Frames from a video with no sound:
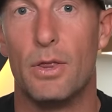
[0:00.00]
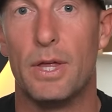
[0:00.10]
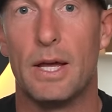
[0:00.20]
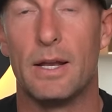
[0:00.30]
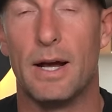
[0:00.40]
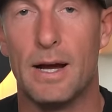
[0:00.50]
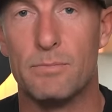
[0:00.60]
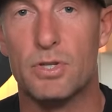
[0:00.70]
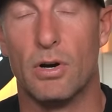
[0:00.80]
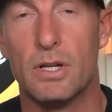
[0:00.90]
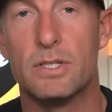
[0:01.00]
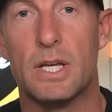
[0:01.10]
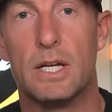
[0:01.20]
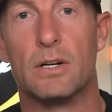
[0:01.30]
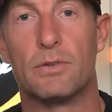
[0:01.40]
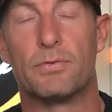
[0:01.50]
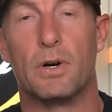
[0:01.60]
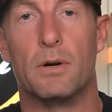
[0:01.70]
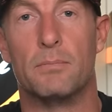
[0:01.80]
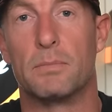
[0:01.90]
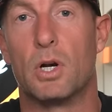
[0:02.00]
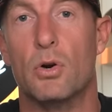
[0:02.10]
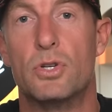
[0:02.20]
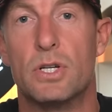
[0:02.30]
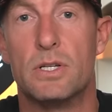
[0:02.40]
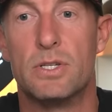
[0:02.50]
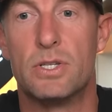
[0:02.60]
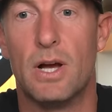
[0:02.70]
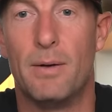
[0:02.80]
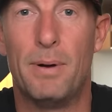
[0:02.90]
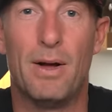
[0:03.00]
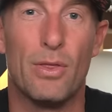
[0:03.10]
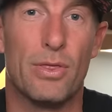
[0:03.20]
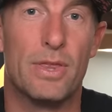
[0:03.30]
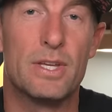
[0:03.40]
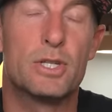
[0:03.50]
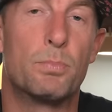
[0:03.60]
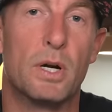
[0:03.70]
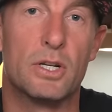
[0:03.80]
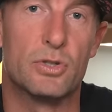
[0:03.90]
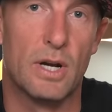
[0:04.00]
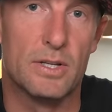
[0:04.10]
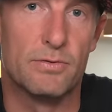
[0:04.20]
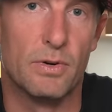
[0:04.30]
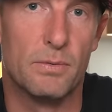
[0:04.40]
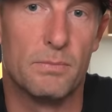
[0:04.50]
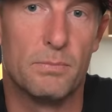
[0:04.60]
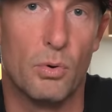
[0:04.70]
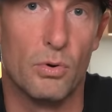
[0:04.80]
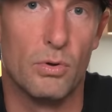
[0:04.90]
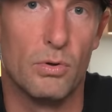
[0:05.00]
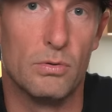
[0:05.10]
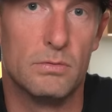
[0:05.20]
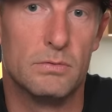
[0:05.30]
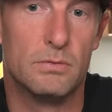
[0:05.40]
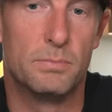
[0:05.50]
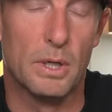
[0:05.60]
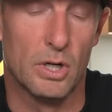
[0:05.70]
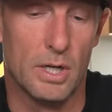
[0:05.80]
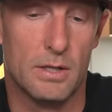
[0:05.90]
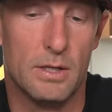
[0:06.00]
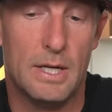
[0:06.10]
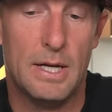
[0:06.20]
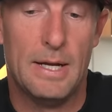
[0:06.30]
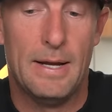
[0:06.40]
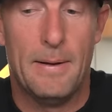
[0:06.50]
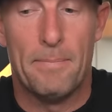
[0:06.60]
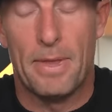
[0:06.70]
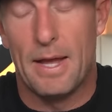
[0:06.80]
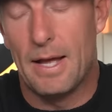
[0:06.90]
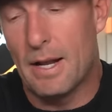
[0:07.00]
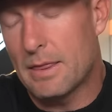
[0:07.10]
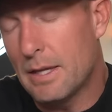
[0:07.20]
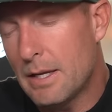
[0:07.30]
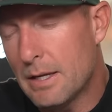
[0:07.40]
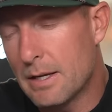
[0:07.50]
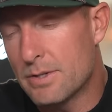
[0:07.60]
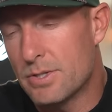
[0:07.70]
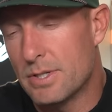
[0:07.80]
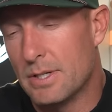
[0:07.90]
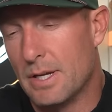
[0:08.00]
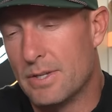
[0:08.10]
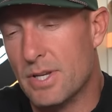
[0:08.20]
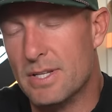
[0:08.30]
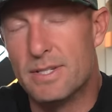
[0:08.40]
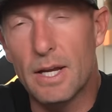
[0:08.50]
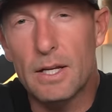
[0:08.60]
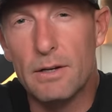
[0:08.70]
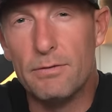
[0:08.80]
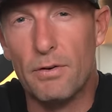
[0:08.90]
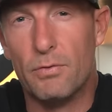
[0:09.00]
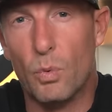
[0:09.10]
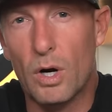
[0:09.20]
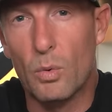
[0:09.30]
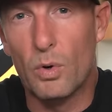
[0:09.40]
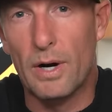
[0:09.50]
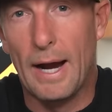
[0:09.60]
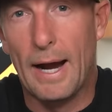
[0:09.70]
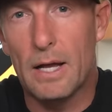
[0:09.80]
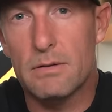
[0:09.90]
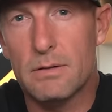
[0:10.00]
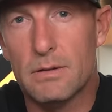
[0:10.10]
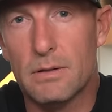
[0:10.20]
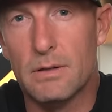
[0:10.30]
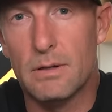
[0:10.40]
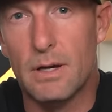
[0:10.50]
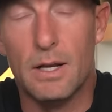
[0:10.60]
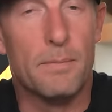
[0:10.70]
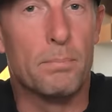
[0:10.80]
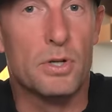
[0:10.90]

that I'm starting to hear from coaches about this spring transfer portal period. And I think it's it's indicative of where we're at and in